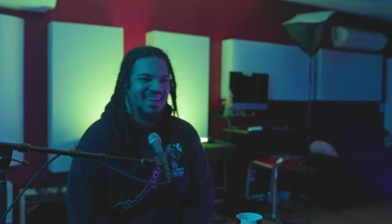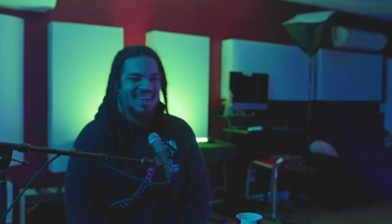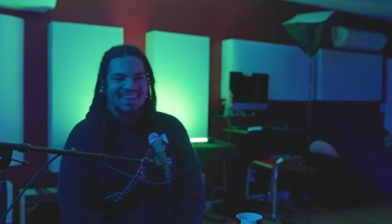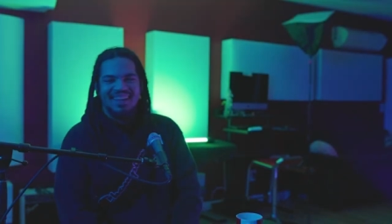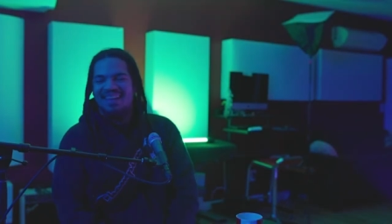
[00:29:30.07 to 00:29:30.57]

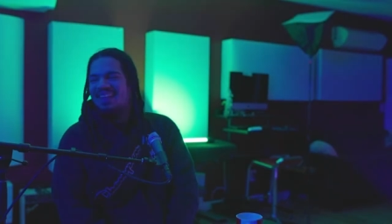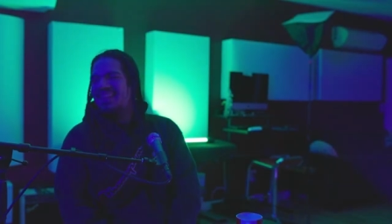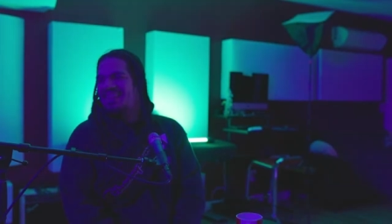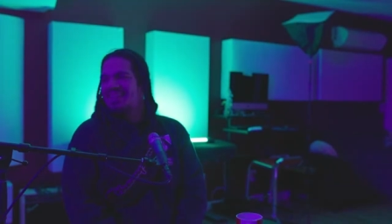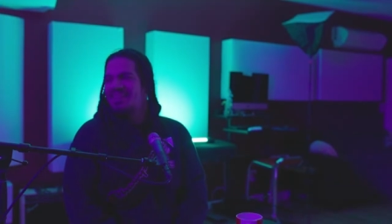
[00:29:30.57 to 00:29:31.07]
getting him
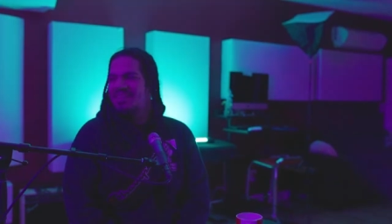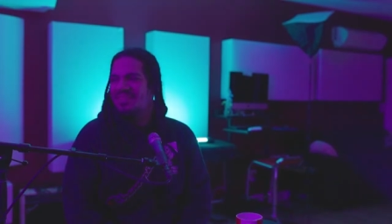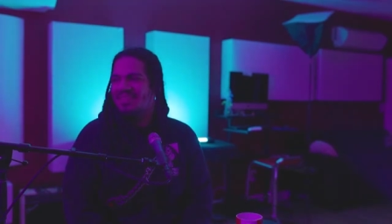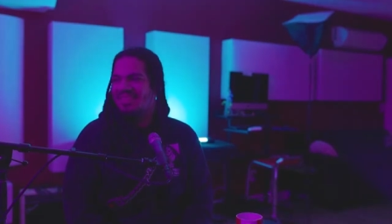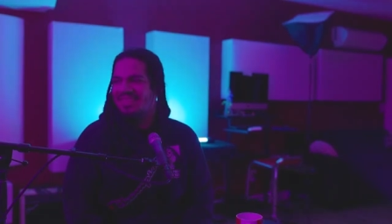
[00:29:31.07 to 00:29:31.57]
in the
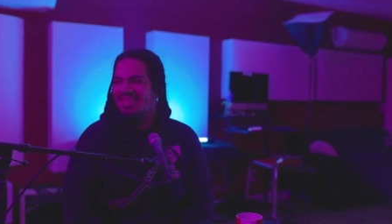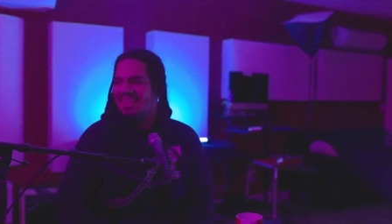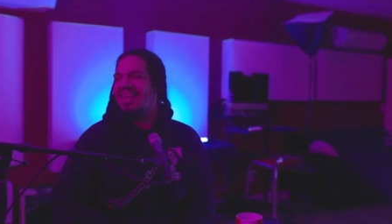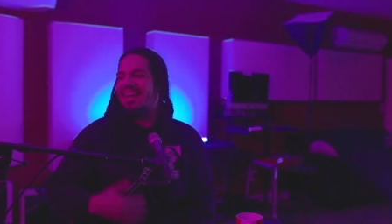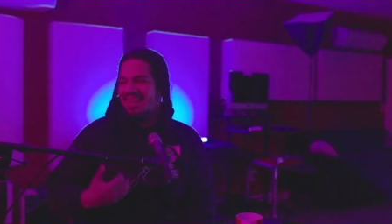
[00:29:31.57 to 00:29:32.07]
feels.
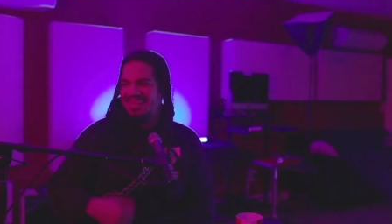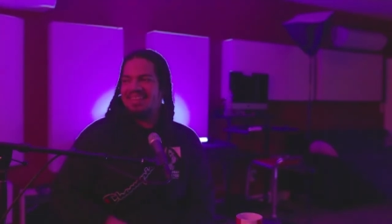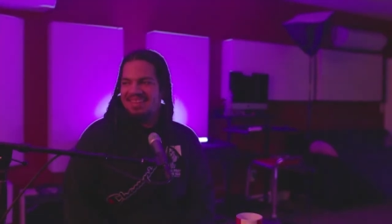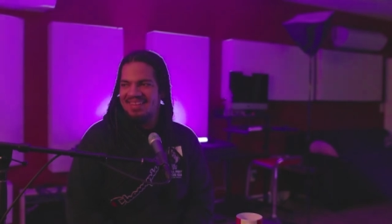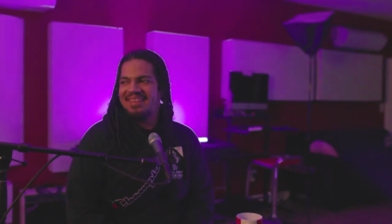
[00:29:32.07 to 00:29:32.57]
Yeah.
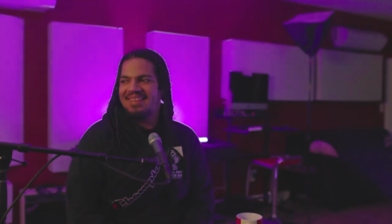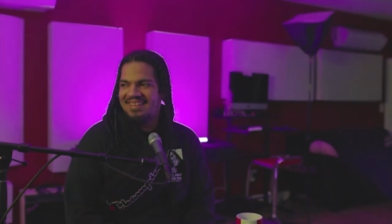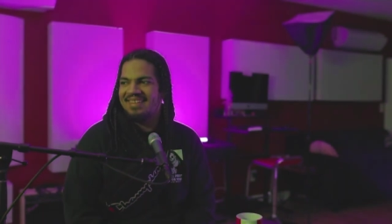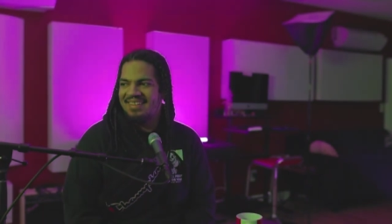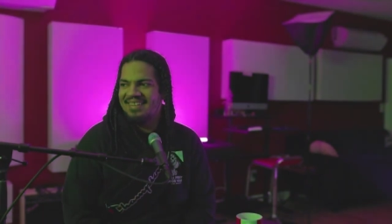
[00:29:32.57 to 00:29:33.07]
In the
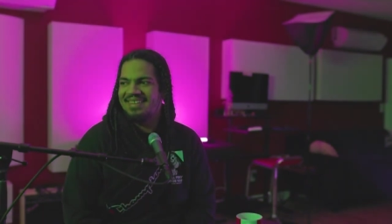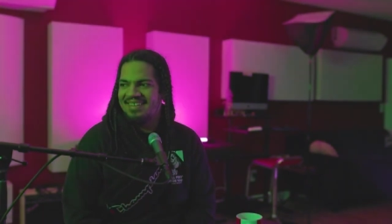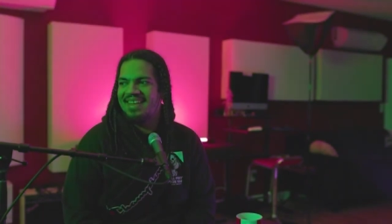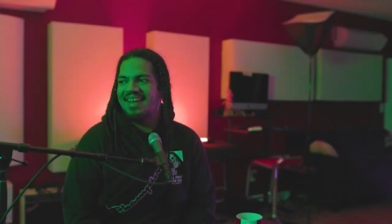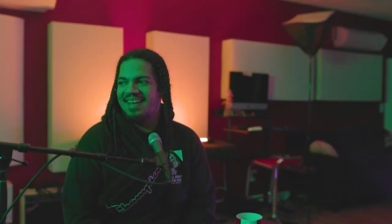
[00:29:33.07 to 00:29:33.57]
beginning.
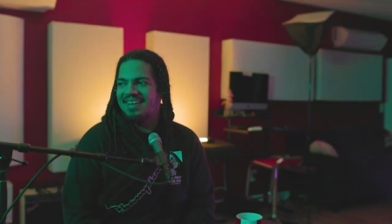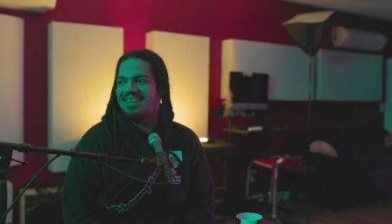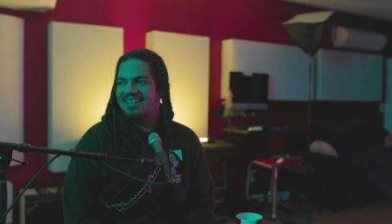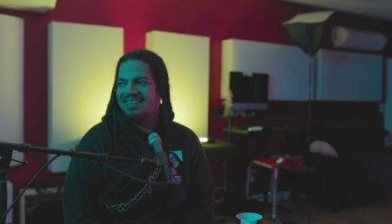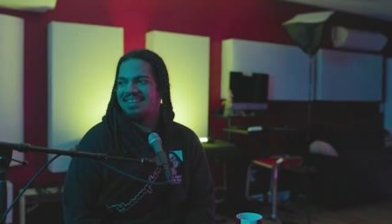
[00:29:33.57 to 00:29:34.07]
Yeah.
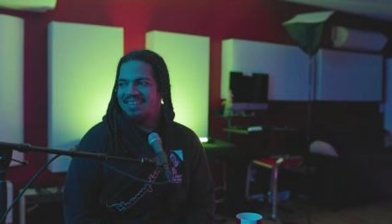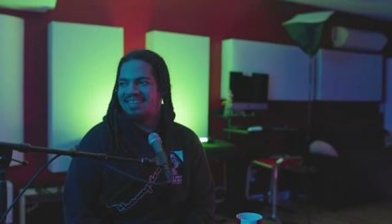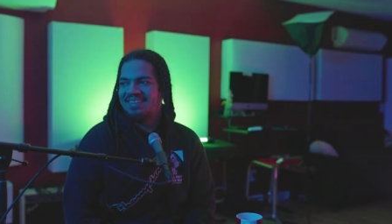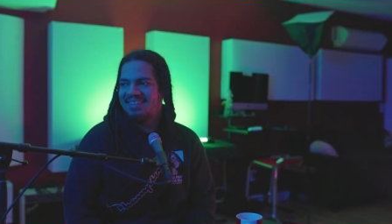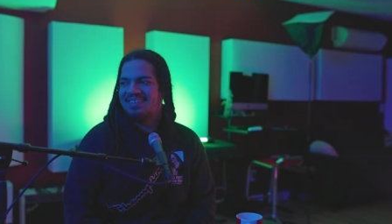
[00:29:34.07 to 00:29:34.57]

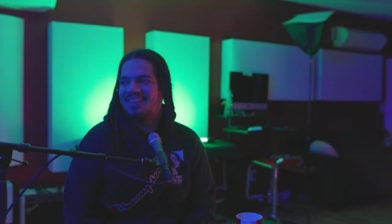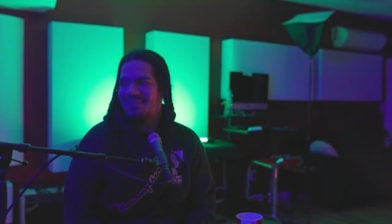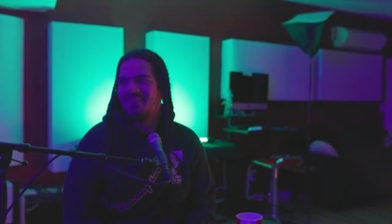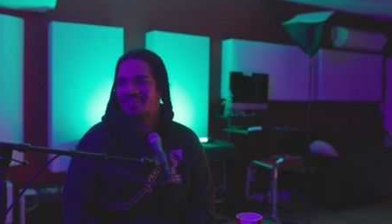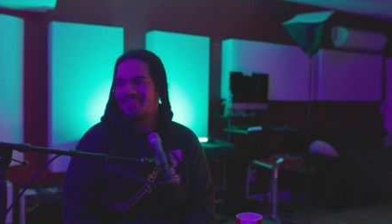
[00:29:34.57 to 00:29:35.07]
yeah.
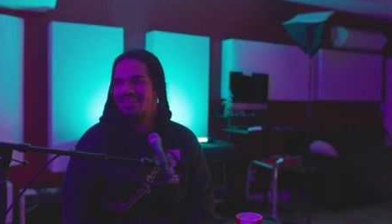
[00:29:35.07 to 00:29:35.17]
Definitely.